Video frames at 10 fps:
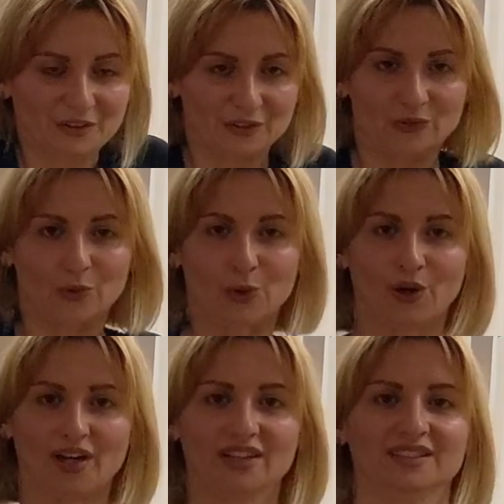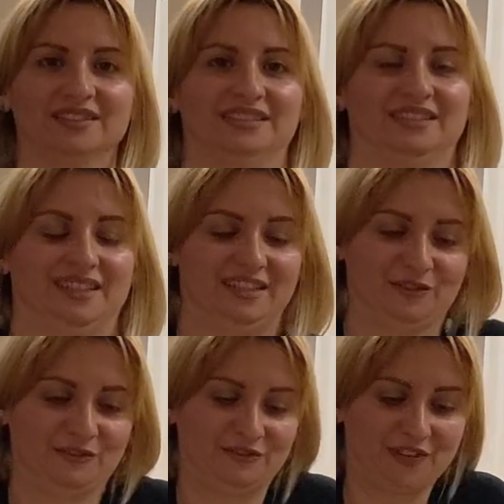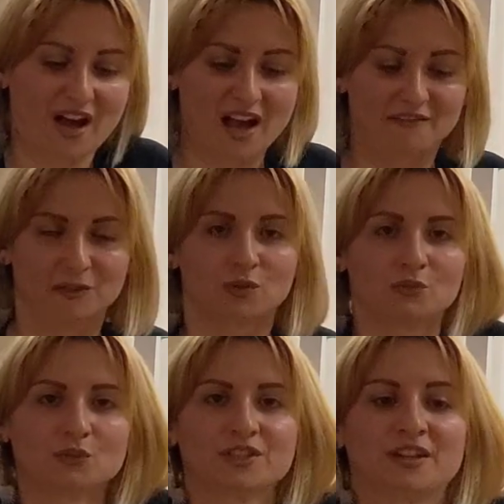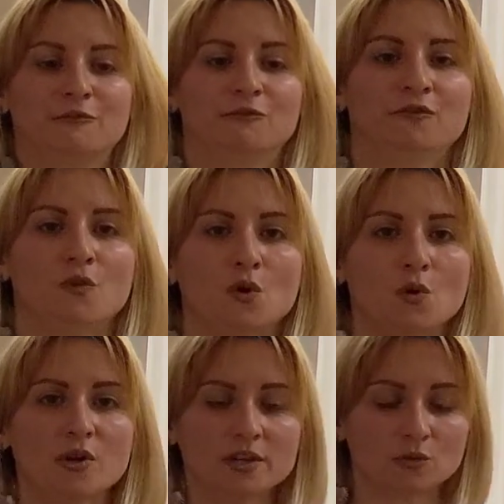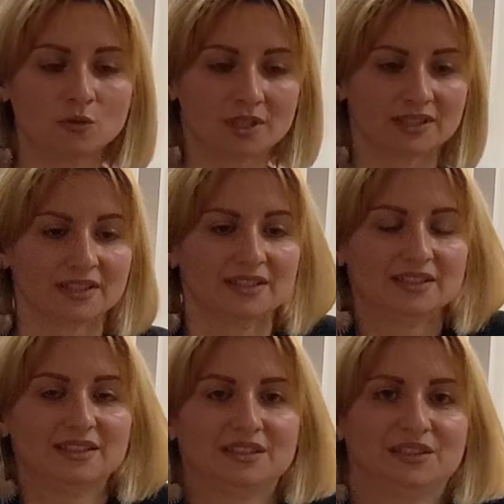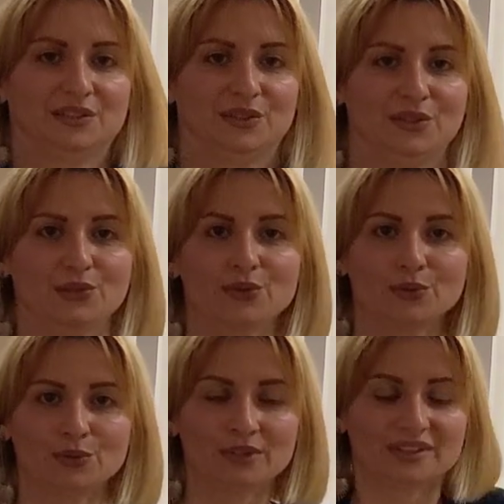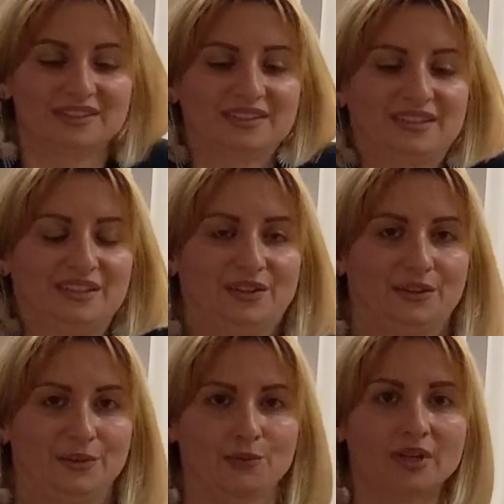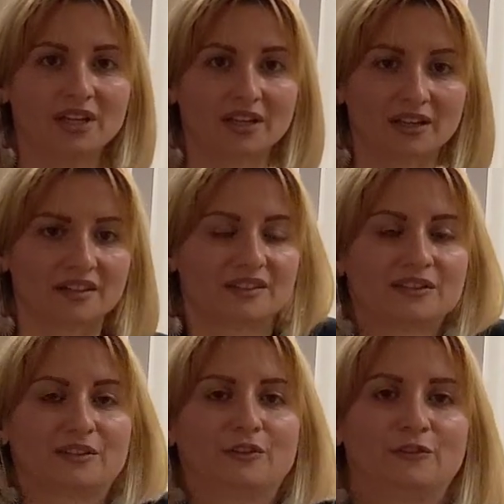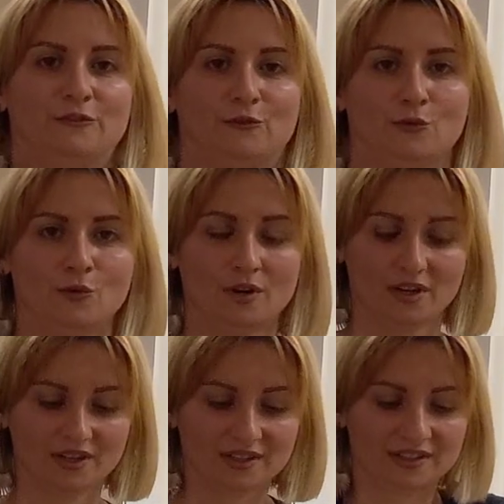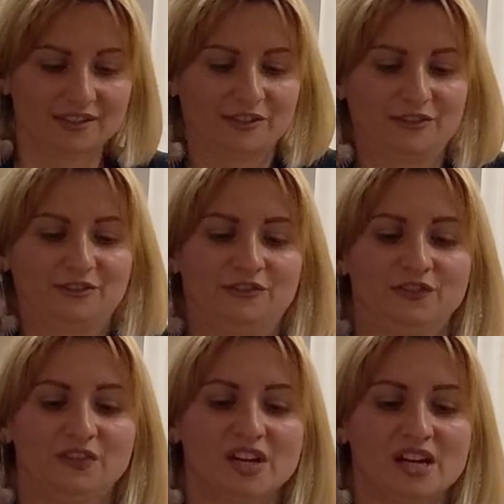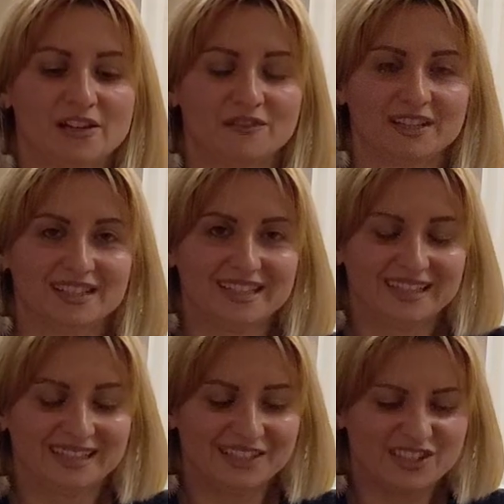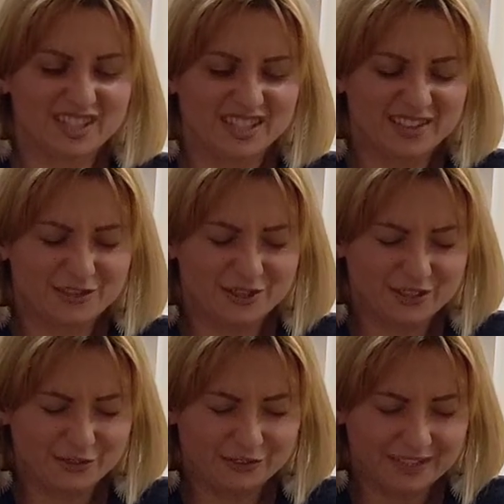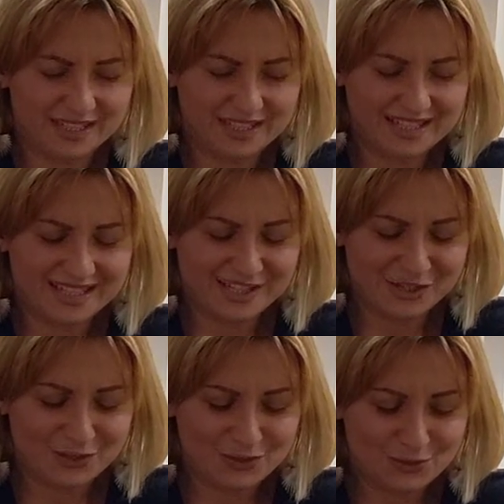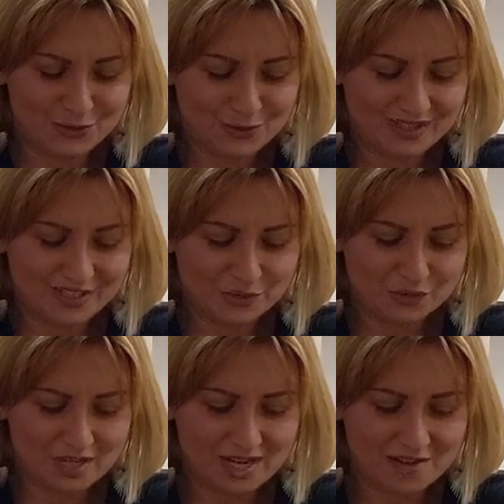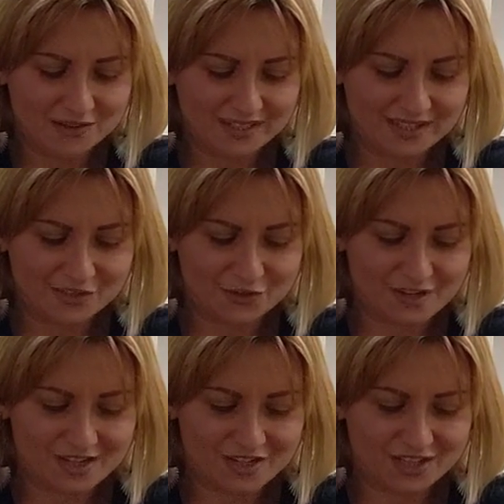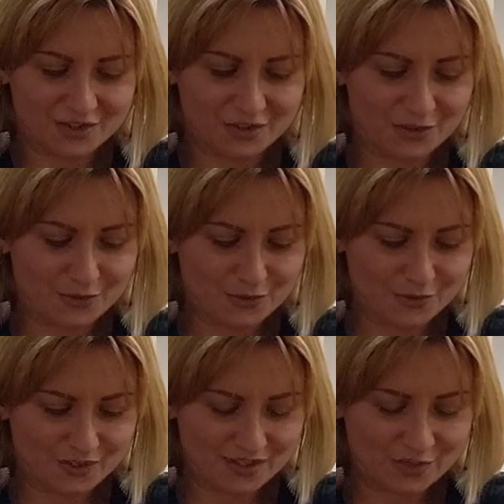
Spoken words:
4 and 5, and one more time. Forward. 1, 2, 3, 4, 5. And just give yourself a nice, juicy, rounded stretch here through the